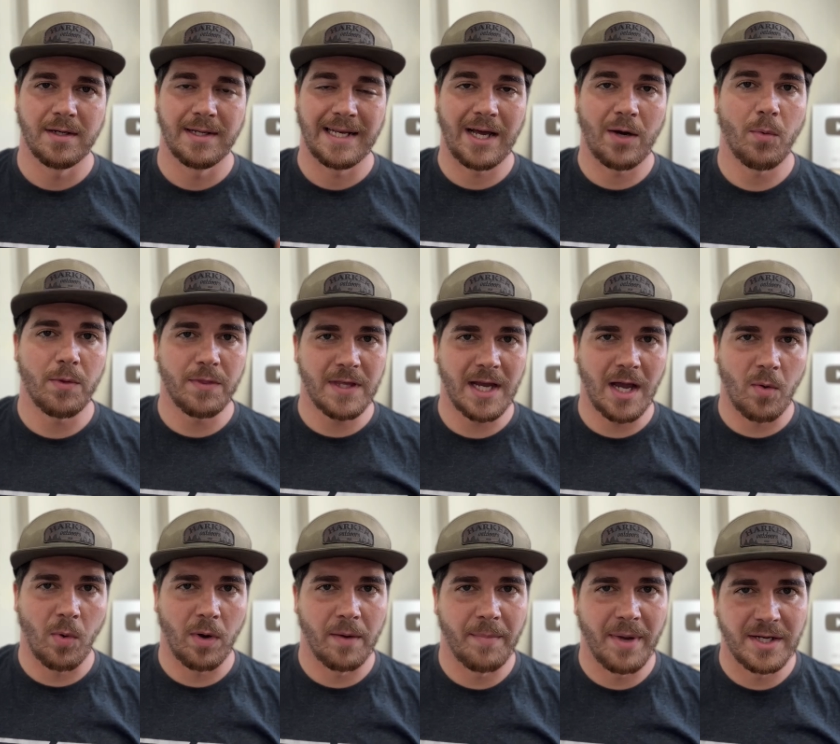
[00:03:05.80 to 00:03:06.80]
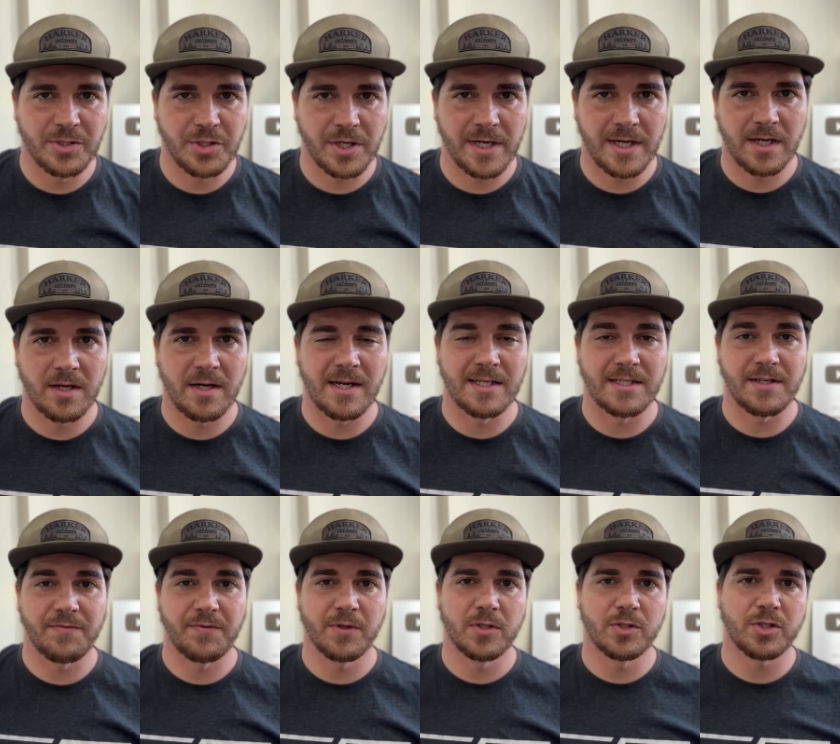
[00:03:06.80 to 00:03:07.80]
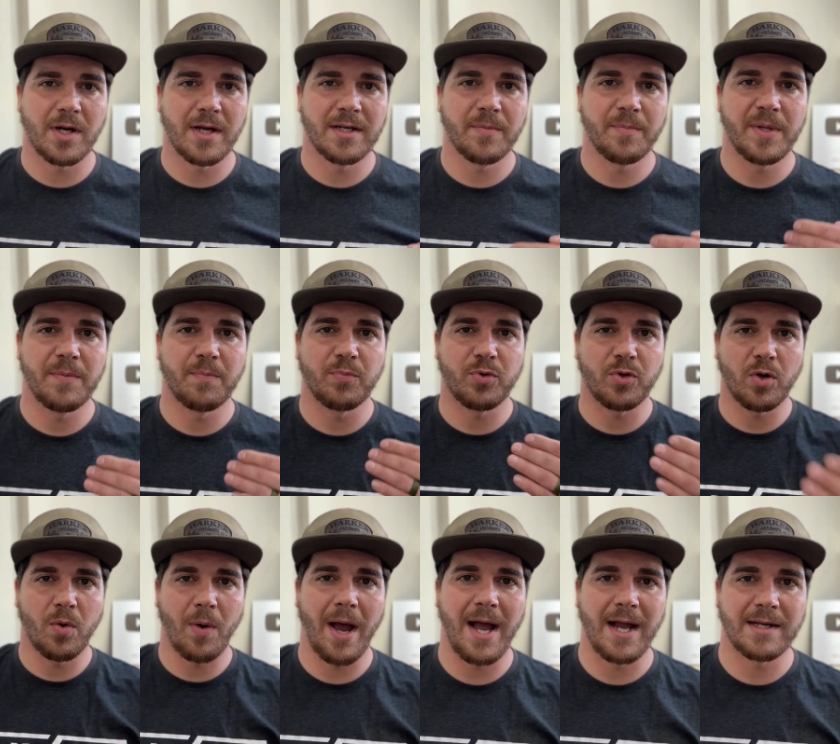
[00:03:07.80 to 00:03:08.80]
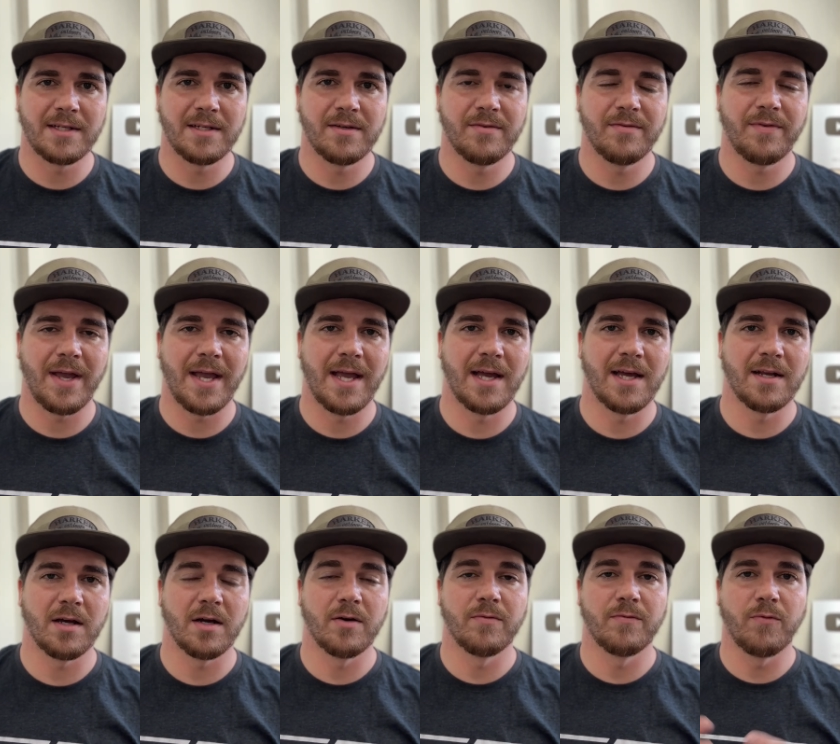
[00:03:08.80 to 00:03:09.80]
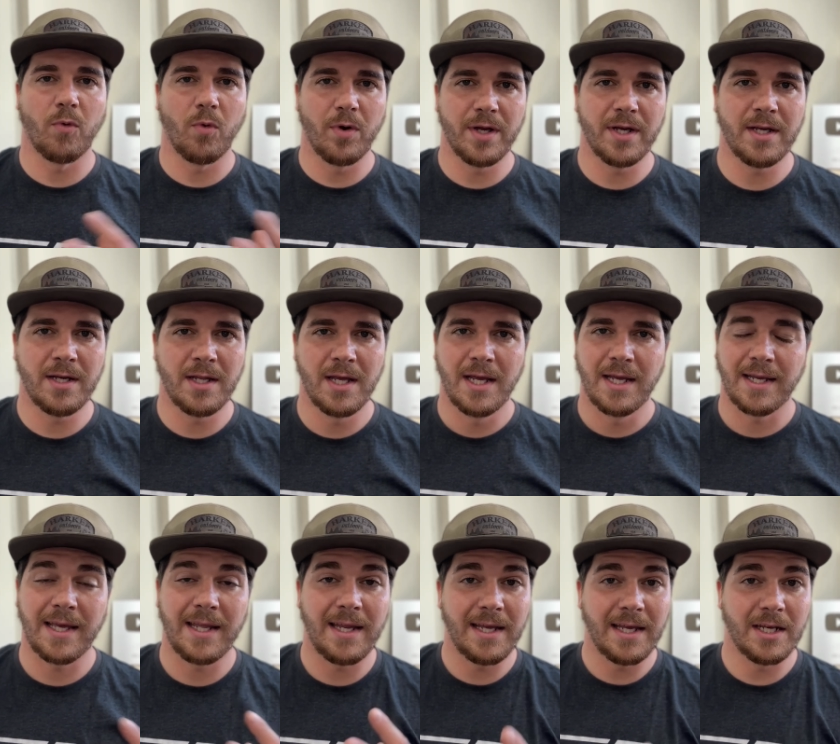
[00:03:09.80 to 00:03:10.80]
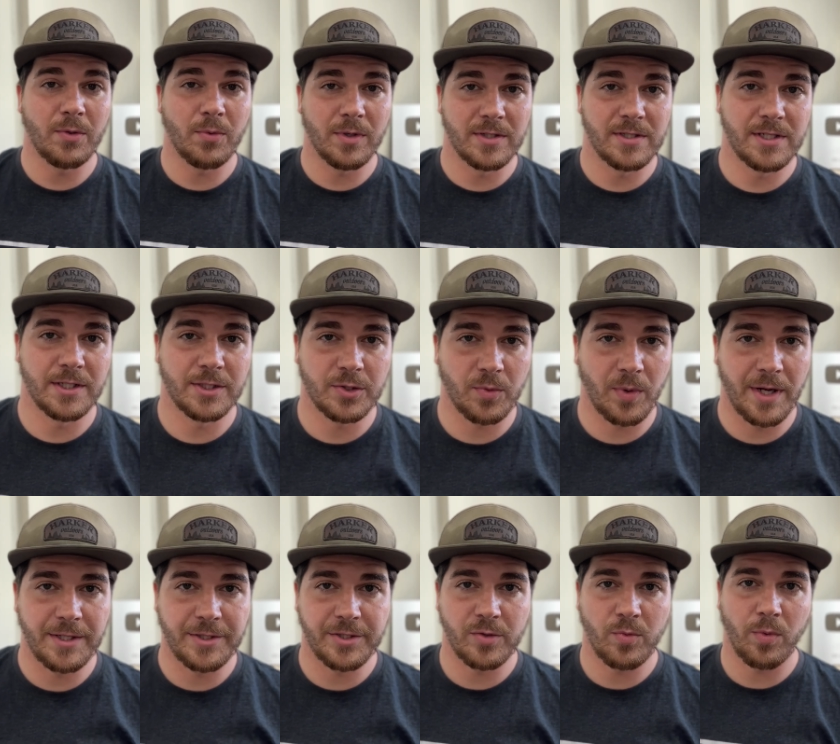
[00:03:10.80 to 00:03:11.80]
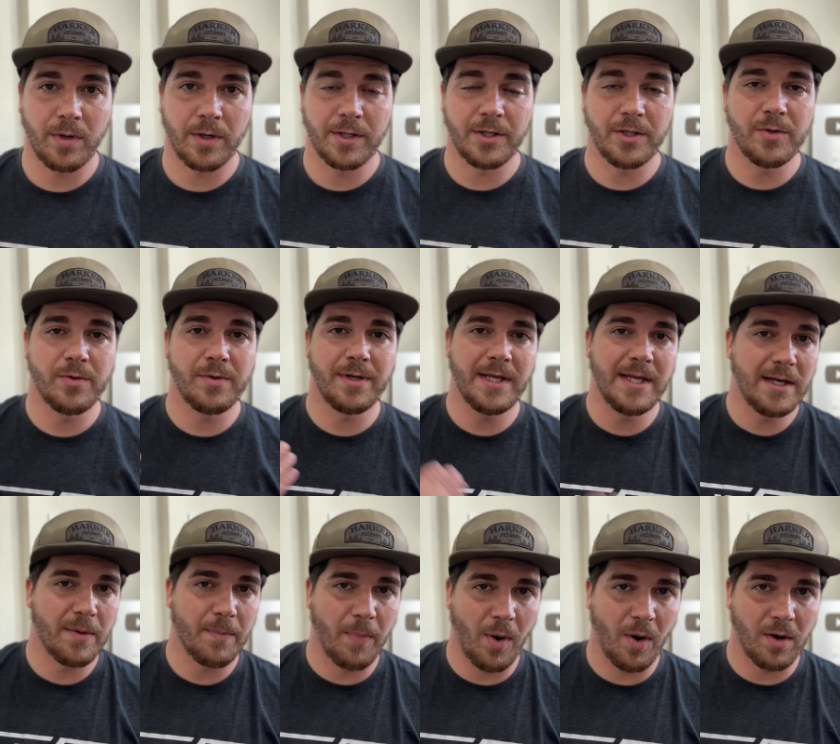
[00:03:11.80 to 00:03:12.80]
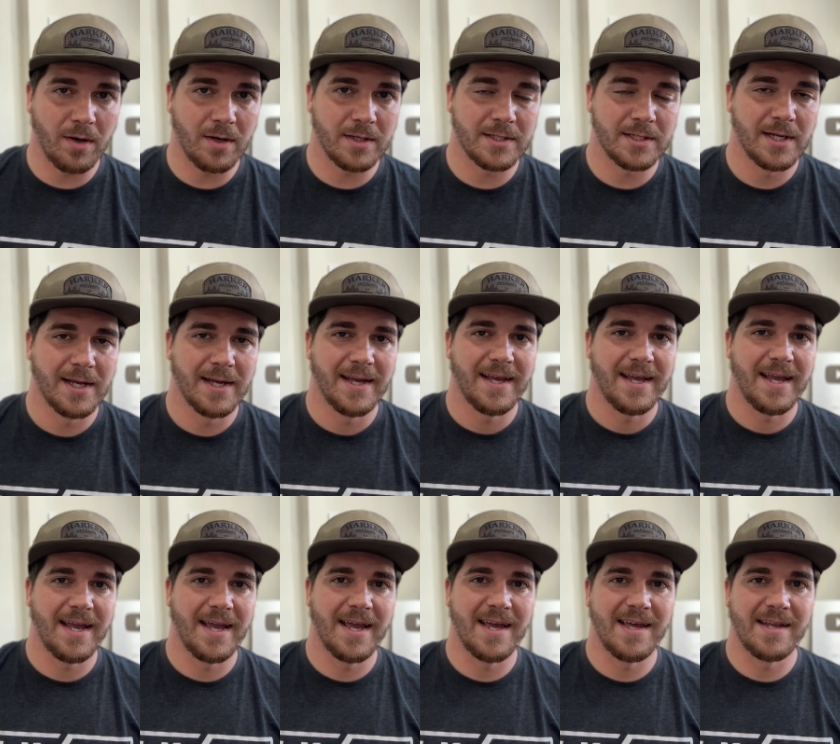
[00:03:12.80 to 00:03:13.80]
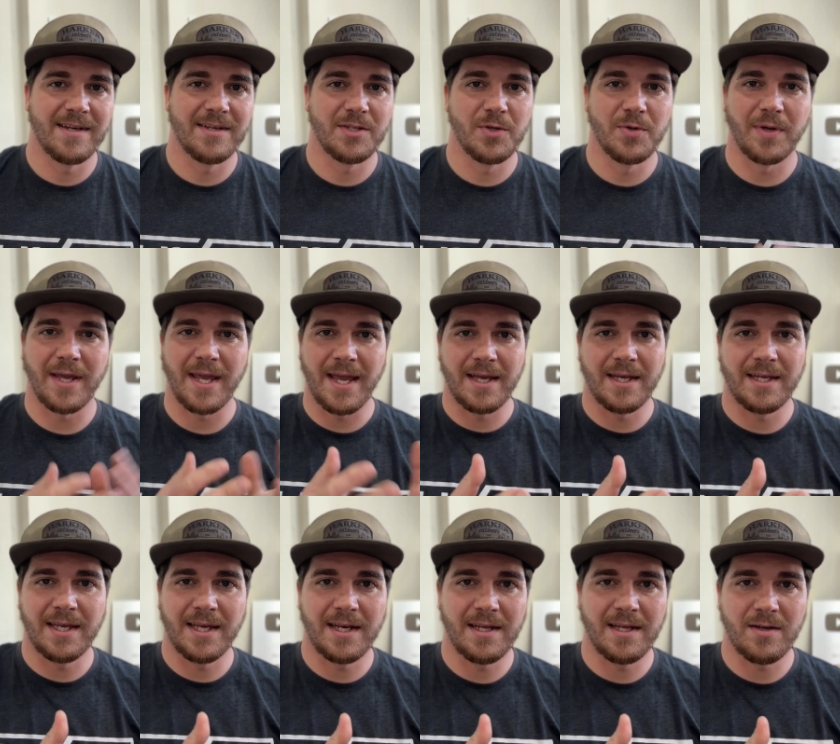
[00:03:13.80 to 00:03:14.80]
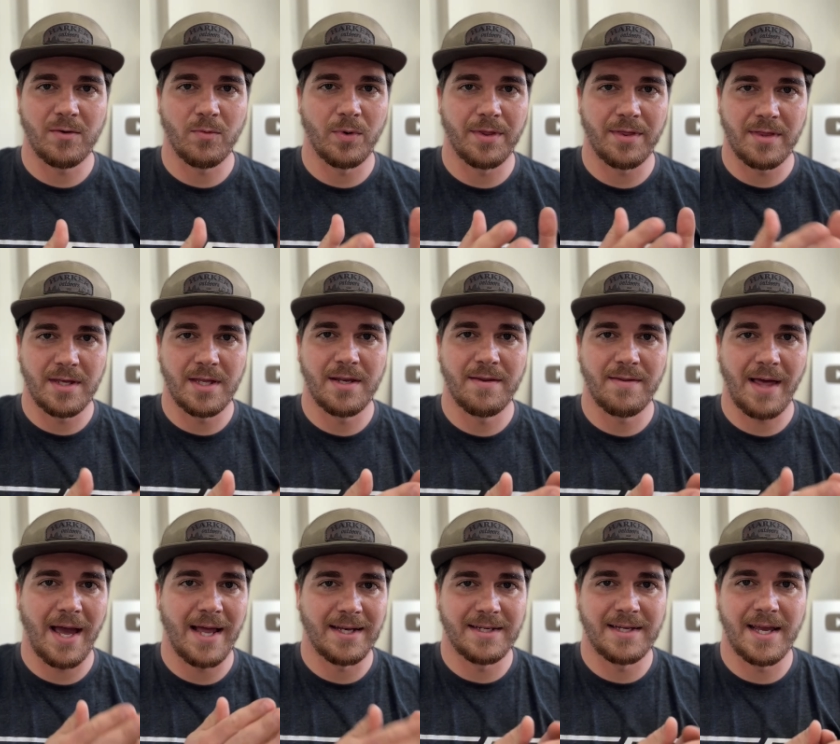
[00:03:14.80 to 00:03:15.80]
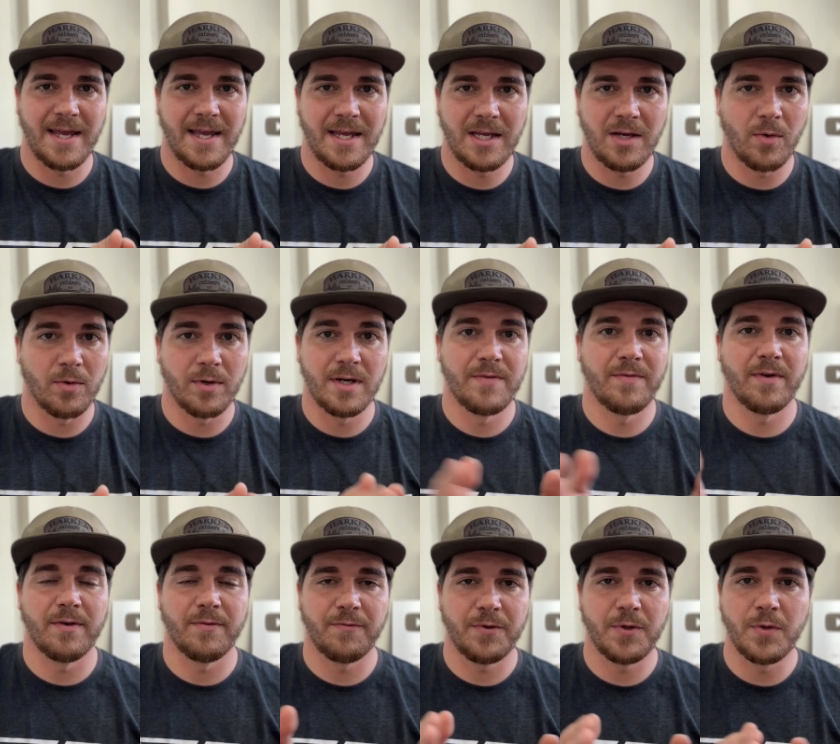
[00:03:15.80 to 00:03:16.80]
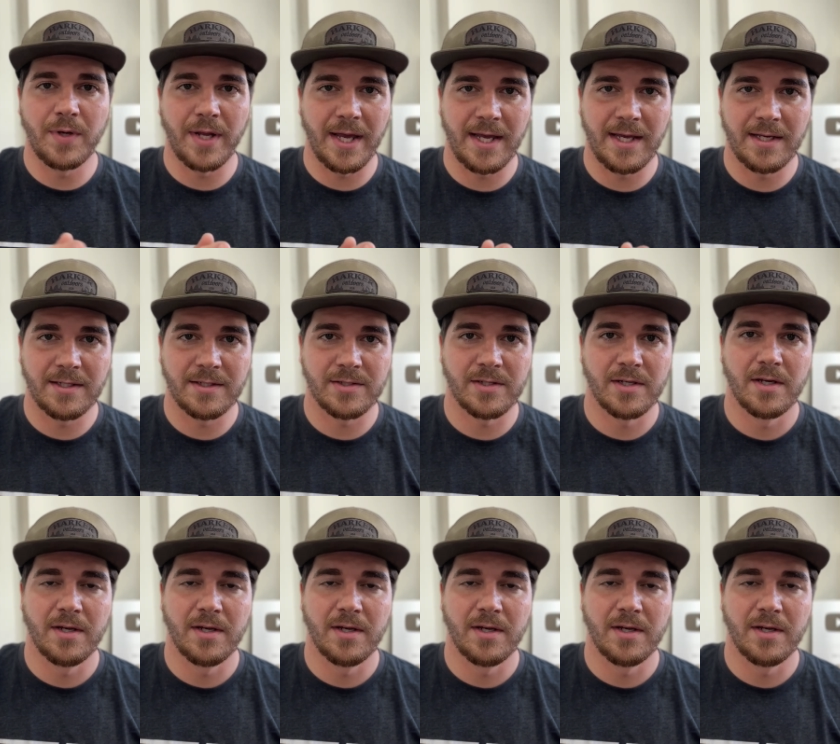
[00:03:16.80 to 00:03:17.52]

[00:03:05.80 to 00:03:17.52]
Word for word: Now, one thing I wanna mention here is if you're trying to be proactive and avoid getting into a situation where you need a part and you can't get it within that day or even a few days,